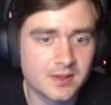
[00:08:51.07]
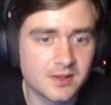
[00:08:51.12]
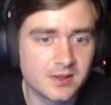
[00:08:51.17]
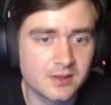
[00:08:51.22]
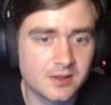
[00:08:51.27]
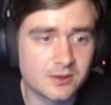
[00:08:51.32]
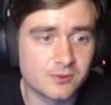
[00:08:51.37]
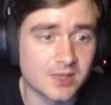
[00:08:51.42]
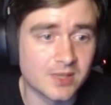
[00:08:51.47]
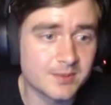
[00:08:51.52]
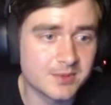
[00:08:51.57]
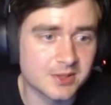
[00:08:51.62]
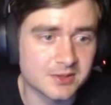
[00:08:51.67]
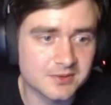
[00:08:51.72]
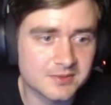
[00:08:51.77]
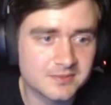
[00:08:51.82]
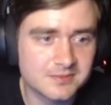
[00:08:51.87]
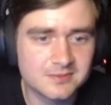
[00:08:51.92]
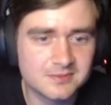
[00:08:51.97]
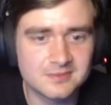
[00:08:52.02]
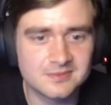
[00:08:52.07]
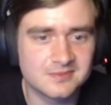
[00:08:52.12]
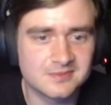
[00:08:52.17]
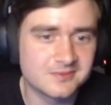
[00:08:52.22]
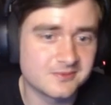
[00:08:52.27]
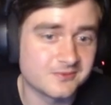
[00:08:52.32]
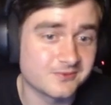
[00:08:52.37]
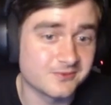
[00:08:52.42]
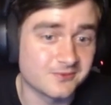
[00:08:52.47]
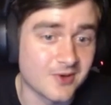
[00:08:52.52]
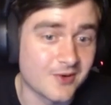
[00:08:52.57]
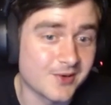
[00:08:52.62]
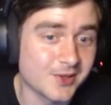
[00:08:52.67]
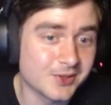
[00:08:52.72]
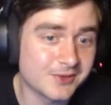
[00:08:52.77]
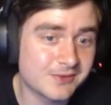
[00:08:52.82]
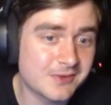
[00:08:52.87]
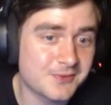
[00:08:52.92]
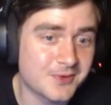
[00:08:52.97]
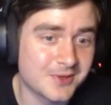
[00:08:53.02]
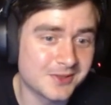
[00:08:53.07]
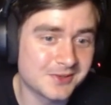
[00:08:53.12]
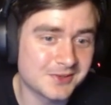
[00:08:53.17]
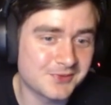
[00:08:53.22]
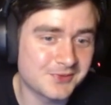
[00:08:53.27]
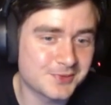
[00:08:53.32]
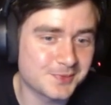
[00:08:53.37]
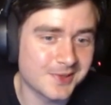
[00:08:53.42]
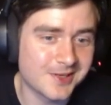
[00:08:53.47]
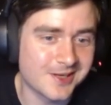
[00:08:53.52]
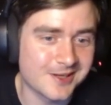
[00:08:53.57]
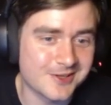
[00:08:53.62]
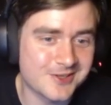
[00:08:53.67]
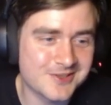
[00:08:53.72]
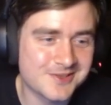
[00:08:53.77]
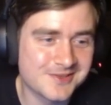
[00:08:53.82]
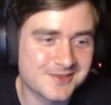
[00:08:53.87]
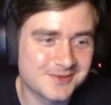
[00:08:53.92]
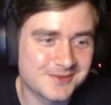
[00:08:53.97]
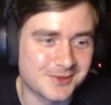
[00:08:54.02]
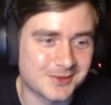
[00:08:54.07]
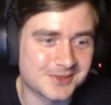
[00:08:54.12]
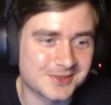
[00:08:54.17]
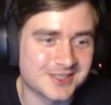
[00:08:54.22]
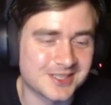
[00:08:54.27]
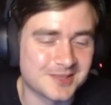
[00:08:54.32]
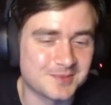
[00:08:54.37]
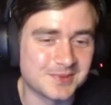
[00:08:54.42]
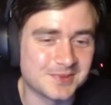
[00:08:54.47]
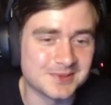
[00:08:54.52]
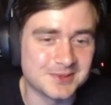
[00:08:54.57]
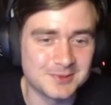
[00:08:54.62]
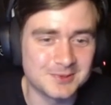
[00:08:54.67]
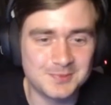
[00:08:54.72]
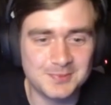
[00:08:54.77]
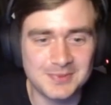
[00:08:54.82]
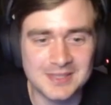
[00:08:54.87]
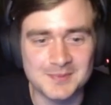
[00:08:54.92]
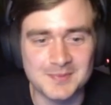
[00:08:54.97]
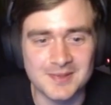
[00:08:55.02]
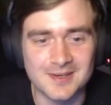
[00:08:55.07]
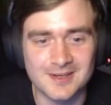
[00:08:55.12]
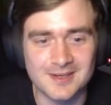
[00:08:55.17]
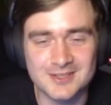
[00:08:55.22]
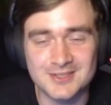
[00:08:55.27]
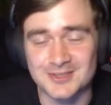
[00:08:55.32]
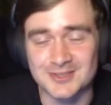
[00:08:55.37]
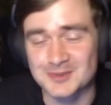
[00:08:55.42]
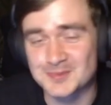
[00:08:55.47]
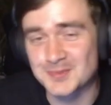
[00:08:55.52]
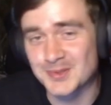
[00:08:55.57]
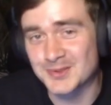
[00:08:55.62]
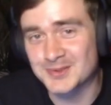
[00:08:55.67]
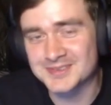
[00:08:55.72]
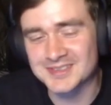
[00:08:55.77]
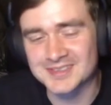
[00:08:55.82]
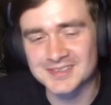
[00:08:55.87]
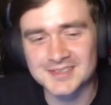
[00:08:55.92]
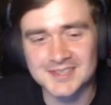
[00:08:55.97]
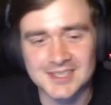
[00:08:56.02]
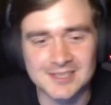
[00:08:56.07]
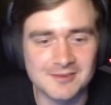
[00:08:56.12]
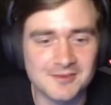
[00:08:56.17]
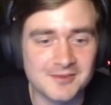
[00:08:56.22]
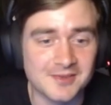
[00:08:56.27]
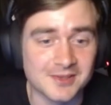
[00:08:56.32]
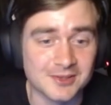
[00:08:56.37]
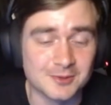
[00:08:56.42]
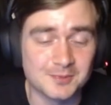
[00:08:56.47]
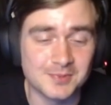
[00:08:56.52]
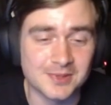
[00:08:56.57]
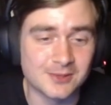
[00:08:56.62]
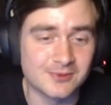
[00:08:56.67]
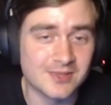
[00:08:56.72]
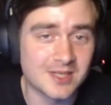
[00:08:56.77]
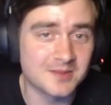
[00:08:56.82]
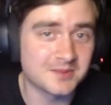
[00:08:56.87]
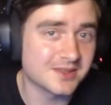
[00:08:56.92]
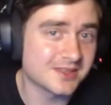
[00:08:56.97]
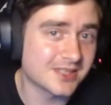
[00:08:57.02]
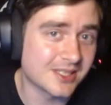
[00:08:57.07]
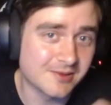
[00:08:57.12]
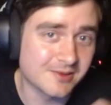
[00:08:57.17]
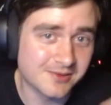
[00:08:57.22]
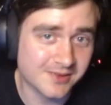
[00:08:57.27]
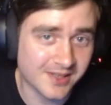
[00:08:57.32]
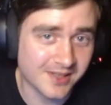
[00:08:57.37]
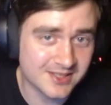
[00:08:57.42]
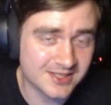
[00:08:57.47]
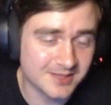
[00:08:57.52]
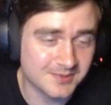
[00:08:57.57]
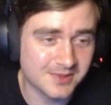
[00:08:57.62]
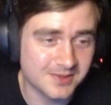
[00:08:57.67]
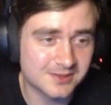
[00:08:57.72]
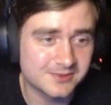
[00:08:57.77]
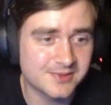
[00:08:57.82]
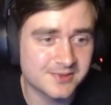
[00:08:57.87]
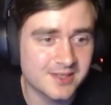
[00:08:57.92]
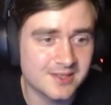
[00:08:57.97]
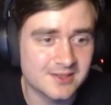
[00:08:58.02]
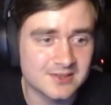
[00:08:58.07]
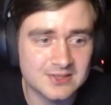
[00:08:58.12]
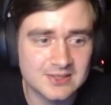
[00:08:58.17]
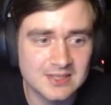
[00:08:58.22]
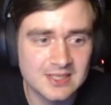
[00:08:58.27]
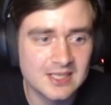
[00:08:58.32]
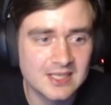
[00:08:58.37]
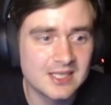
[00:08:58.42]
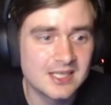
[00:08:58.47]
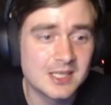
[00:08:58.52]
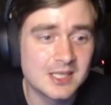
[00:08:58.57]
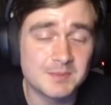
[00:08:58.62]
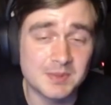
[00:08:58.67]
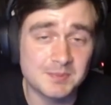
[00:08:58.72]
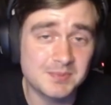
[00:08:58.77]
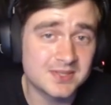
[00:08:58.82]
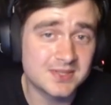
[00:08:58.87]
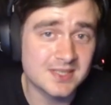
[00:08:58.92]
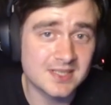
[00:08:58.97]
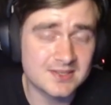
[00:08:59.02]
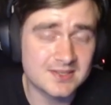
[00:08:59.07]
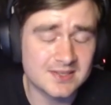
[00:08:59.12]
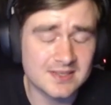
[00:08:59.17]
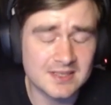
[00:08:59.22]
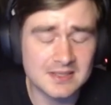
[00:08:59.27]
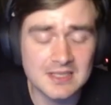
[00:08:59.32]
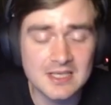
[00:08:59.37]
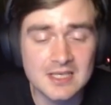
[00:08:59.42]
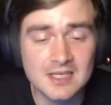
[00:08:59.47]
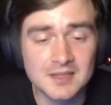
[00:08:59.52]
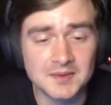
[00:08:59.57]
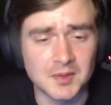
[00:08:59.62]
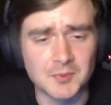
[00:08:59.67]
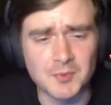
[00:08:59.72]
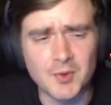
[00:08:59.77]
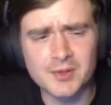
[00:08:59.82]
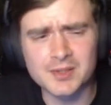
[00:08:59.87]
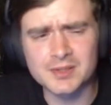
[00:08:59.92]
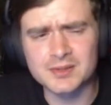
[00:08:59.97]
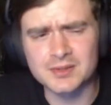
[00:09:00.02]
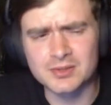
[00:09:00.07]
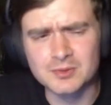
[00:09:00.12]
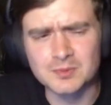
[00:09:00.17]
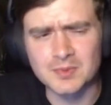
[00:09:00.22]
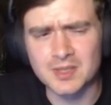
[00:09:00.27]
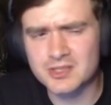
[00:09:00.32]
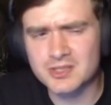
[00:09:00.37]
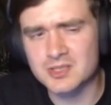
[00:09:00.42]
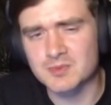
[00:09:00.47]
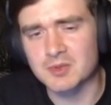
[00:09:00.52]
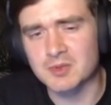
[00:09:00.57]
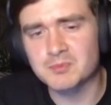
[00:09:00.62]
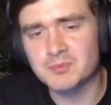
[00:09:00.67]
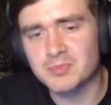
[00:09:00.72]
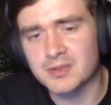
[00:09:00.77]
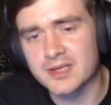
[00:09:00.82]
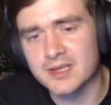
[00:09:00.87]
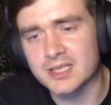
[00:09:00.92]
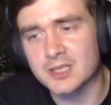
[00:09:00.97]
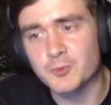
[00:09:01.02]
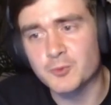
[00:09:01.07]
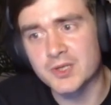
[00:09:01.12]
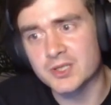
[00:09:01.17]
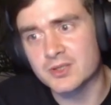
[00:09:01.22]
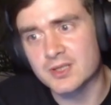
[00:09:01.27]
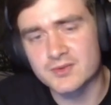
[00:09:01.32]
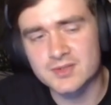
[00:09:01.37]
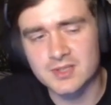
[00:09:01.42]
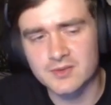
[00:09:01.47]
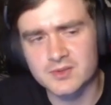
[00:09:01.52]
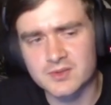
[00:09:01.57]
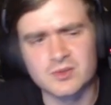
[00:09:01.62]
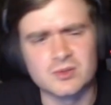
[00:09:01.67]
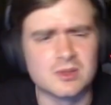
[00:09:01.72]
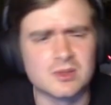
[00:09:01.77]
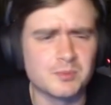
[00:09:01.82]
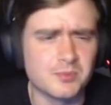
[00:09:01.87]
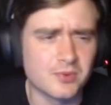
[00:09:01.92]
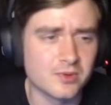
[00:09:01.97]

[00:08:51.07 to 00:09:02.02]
Remnant, very good with Ornate of Sparch. For example, you play Barrage, your opponent didn't clear everything, you play Remnant, everything gets a Mark of Chaos. But besides that, don't worry too much about playing him when you have something on the board